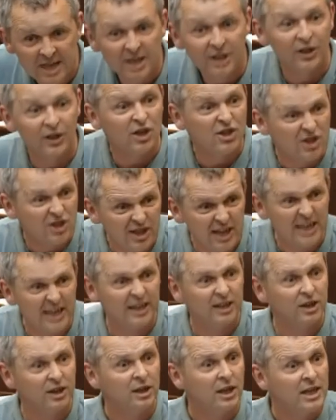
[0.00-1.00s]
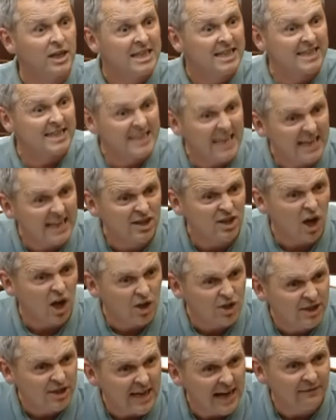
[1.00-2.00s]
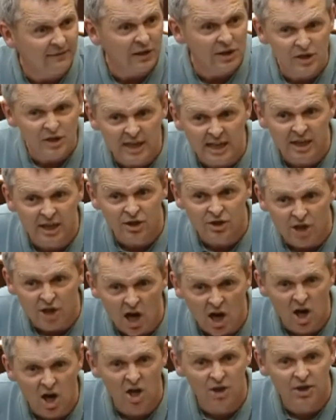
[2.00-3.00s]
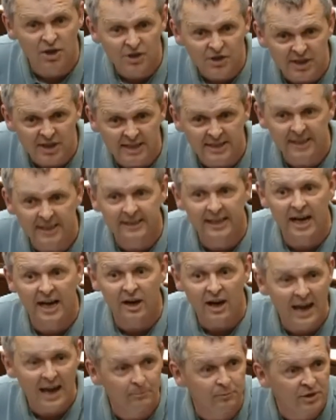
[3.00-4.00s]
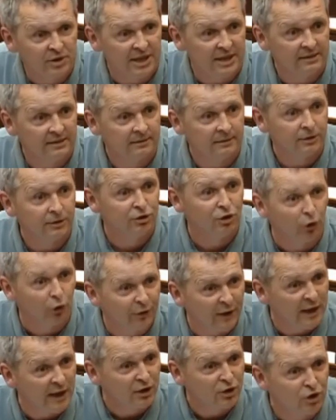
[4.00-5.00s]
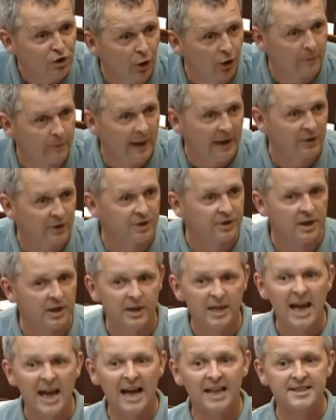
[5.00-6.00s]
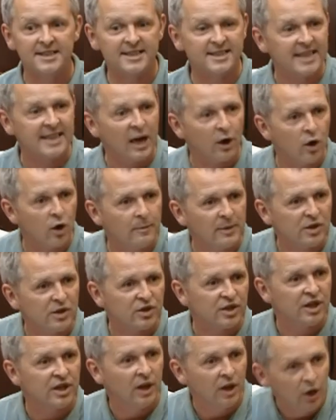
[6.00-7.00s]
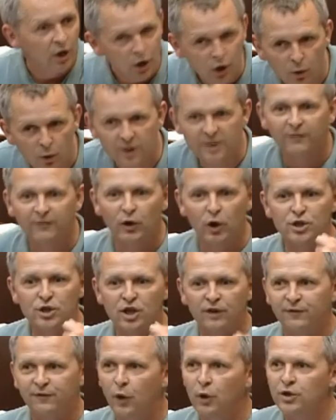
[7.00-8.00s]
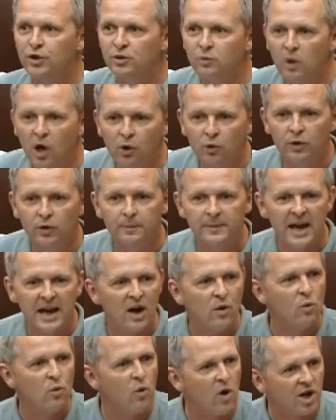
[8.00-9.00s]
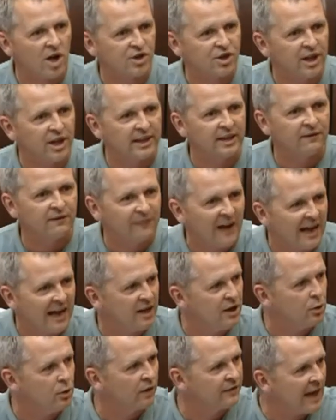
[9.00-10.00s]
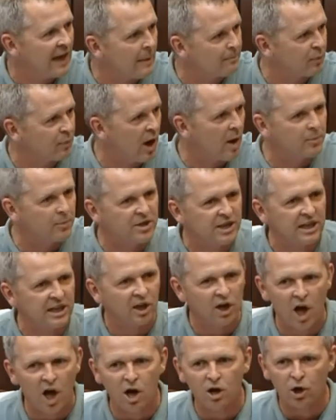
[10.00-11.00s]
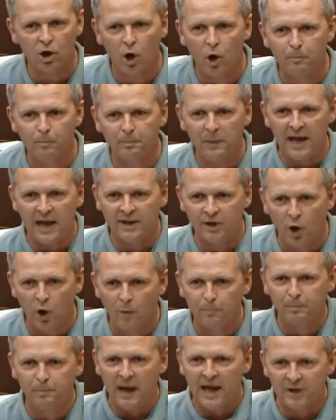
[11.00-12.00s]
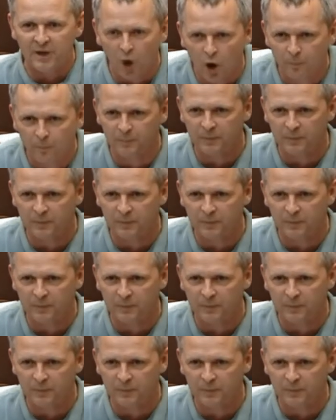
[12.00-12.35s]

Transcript: They're still 6 or 7 years on, sitting there empty. Nothing done about it. And Cerebus, who are the vulture fund who own them now, watching the value of that property clock up and up and up.